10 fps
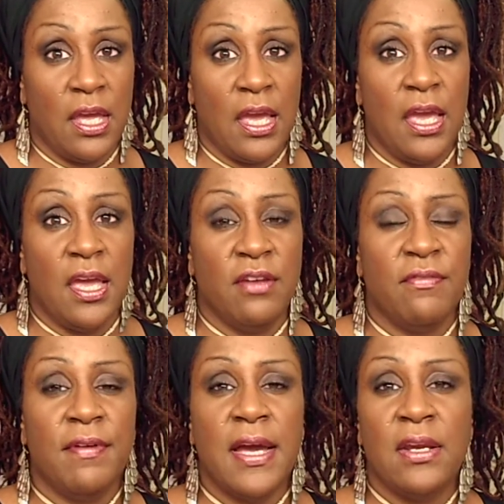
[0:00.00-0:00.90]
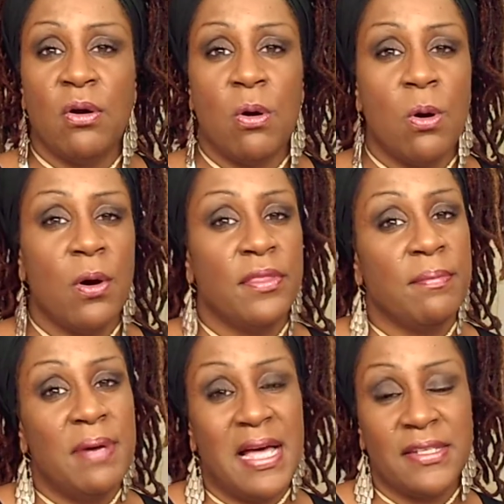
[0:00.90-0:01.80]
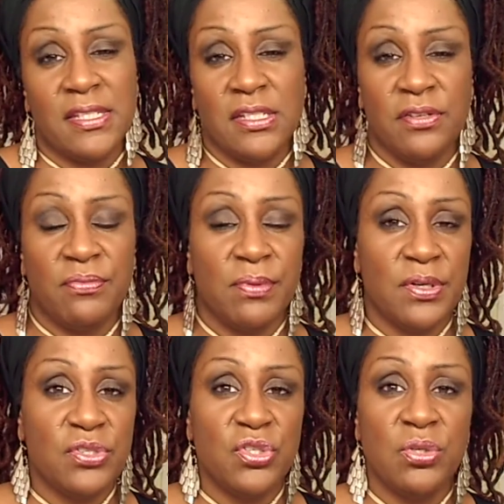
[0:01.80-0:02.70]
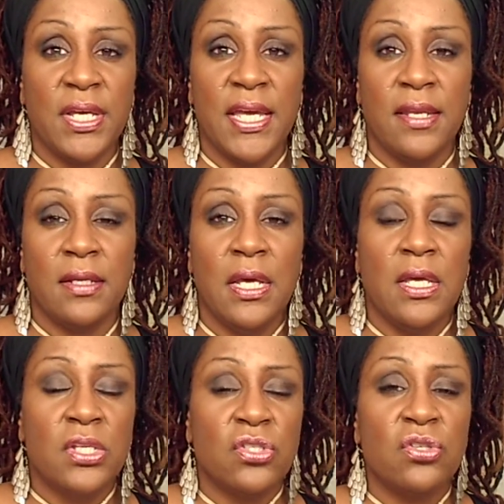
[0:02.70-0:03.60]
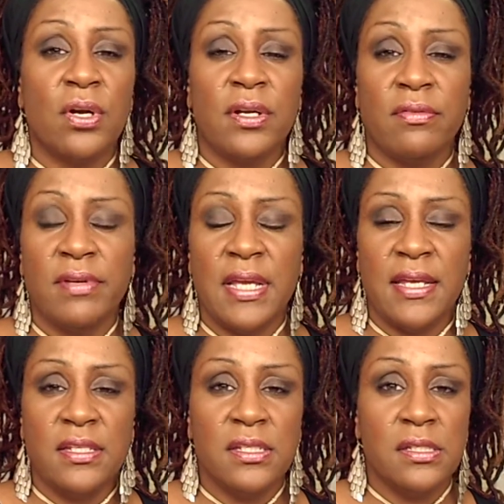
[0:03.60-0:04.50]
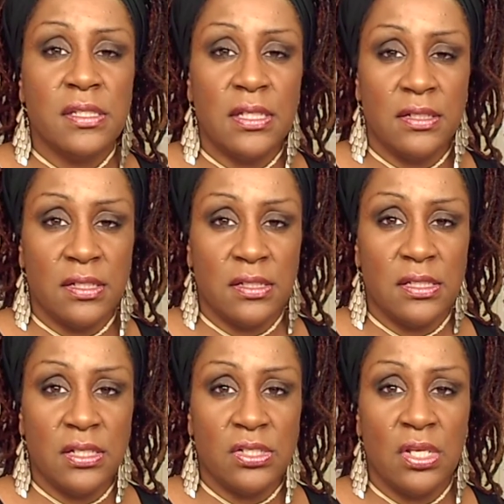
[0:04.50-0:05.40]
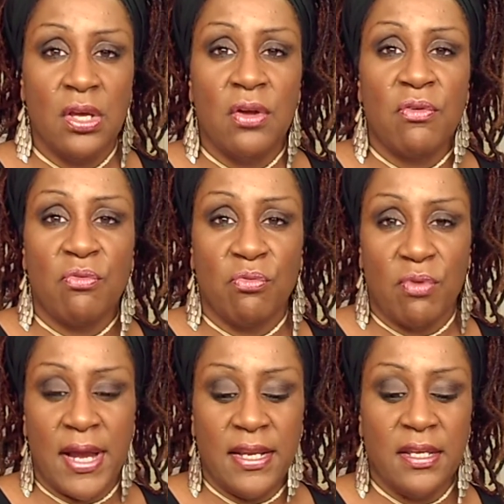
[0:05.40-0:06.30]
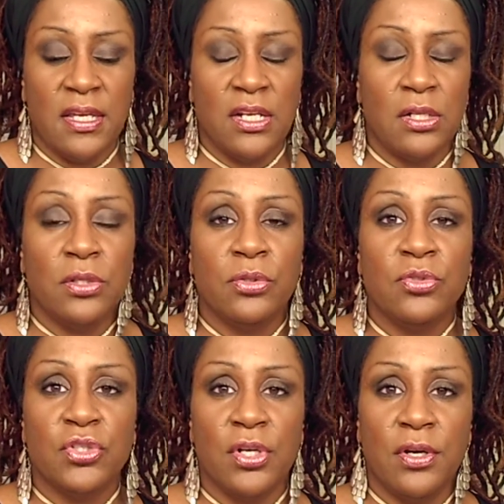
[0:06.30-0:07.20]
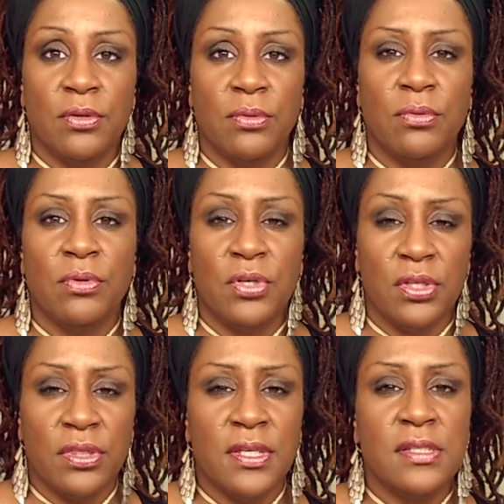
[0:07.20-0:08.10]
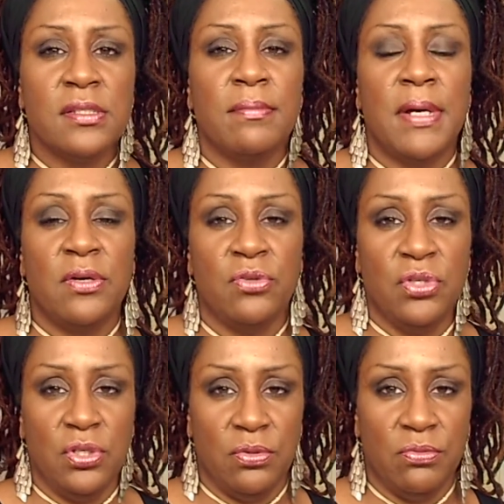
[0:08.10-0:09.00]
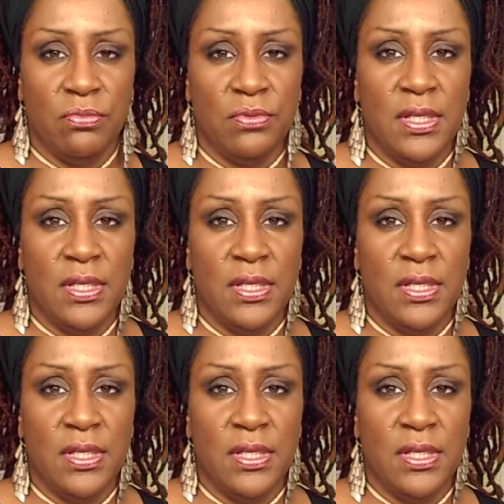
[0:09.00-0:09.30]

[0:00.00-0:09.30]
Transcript: and find all the positive words you can. Start creating sentences, writing in a little journal good things about you.